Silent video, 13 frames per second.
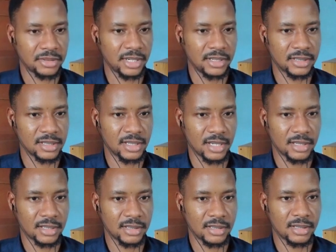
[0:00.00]
You can see
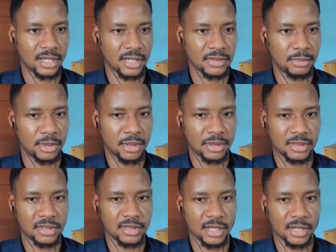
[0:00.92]
that it has blurred
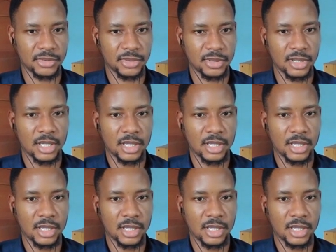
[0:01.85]
this out.